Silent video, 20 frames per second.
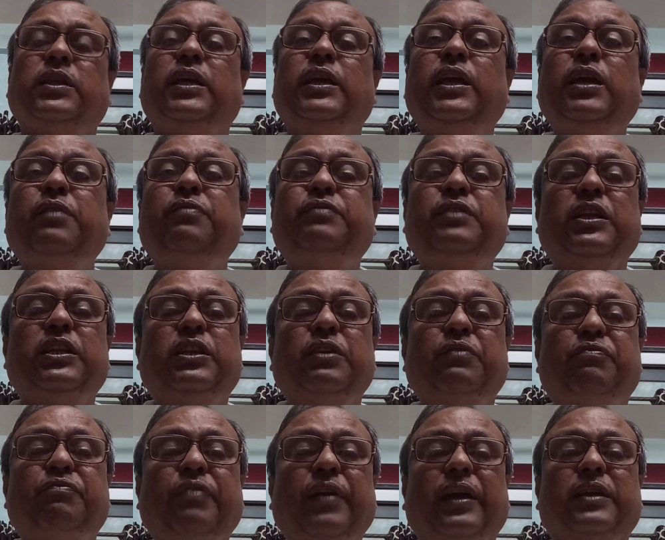If the
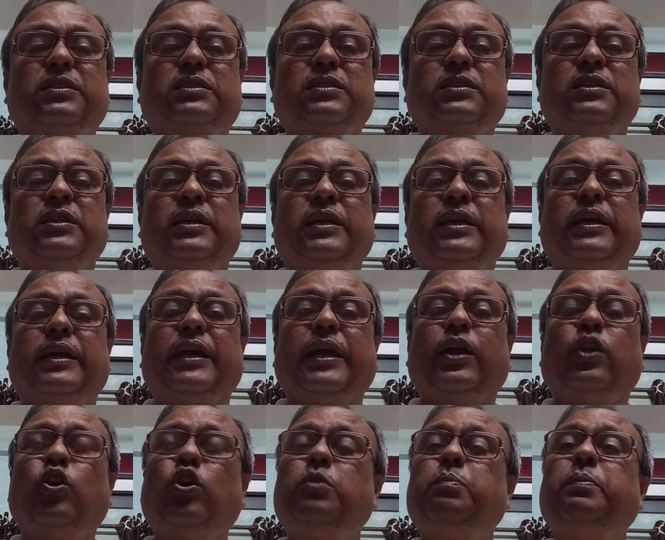defect
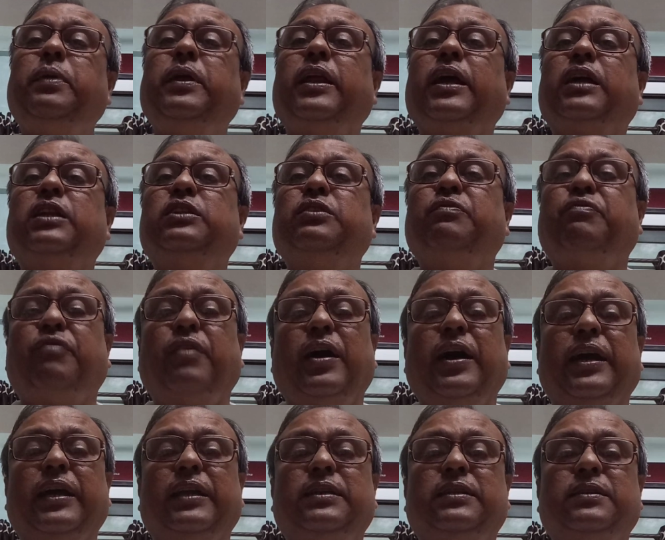cannot be
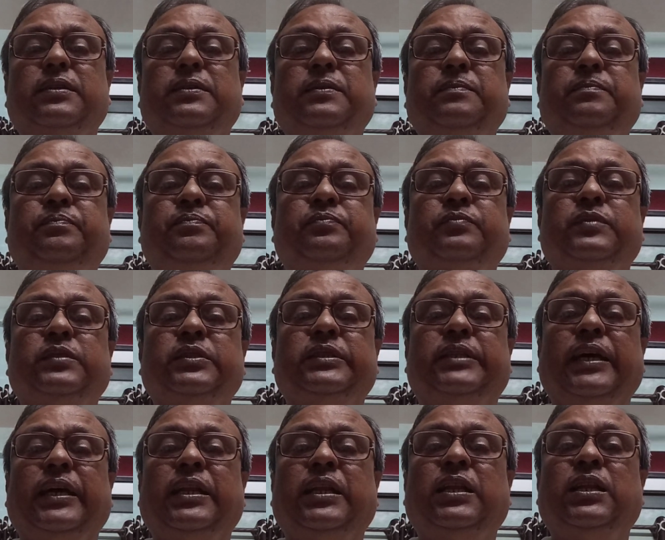rectified,
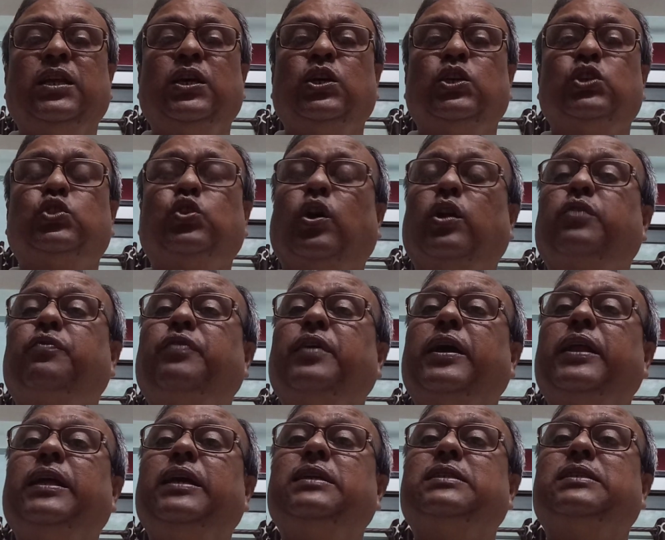then shot
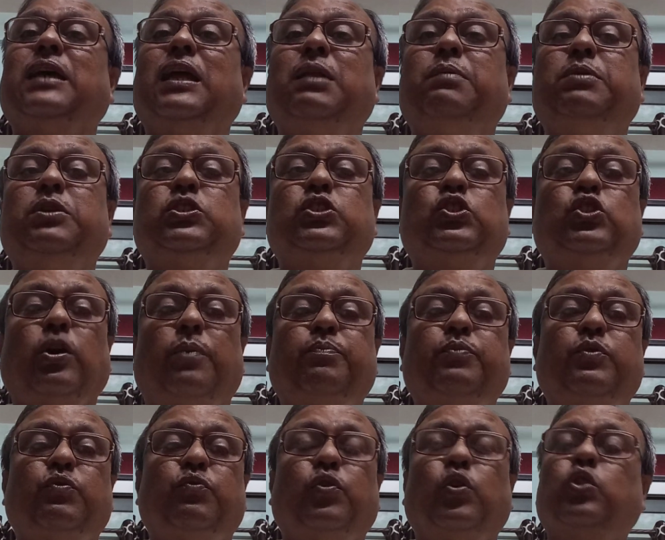firing shall be
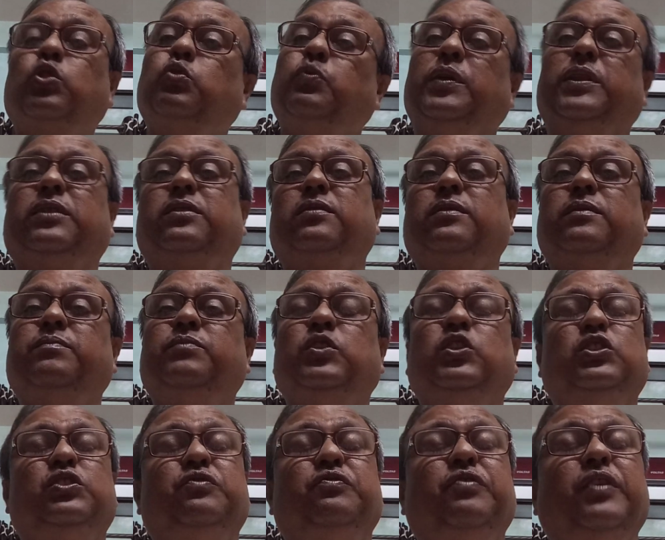stopped forthwith.
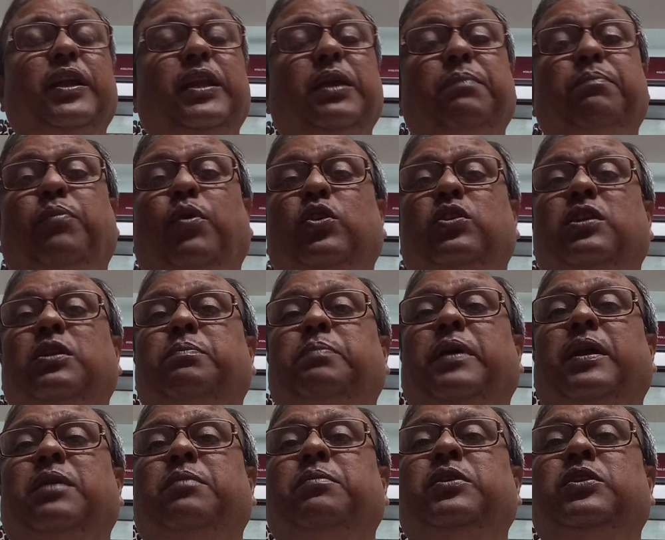This is very important
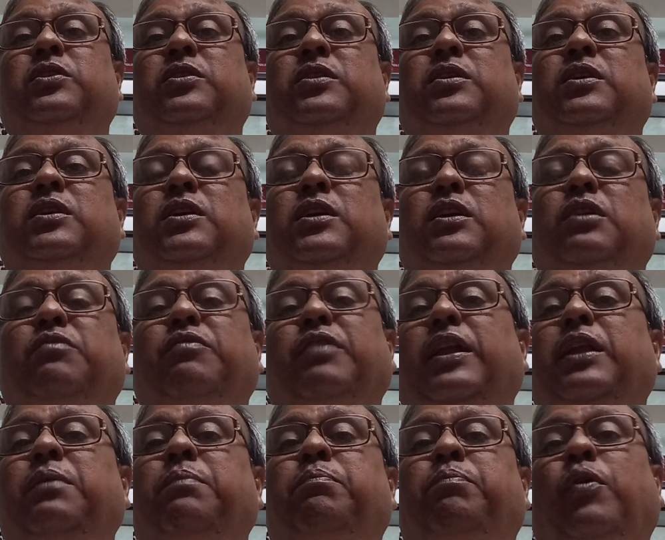parameter,
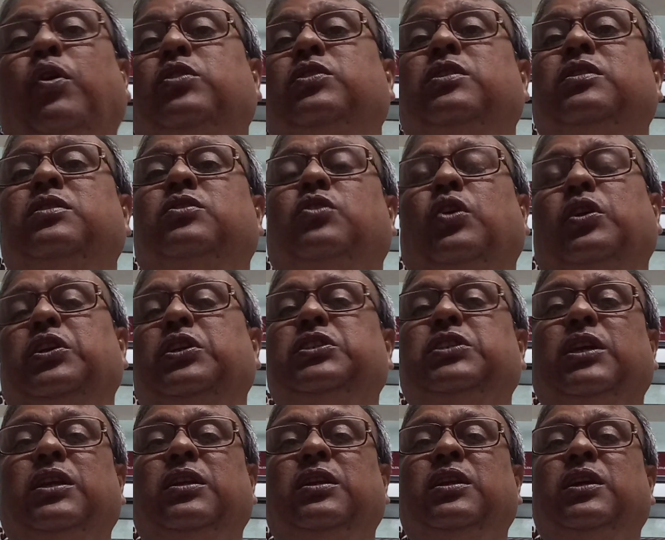very important
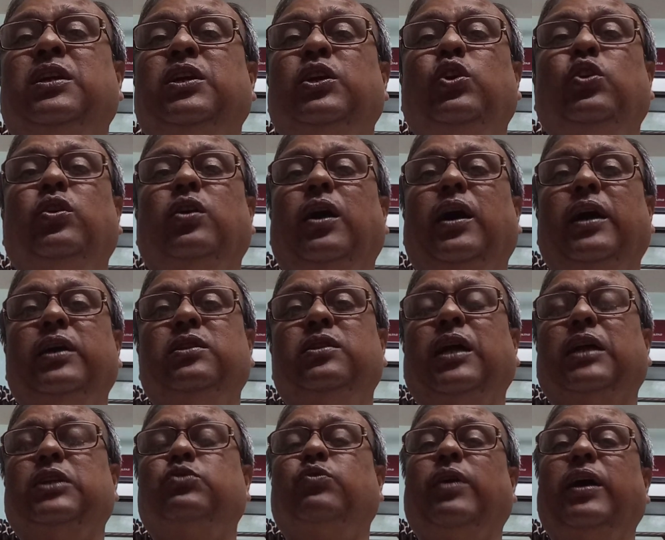condition. I,
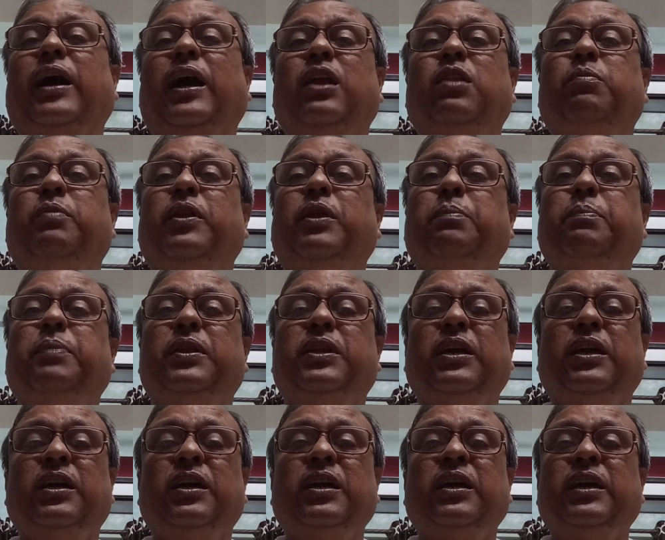that's why I will be
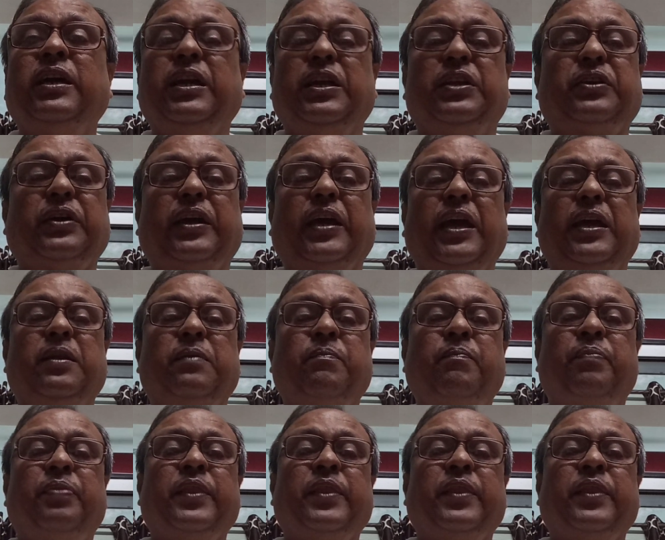repeating it again.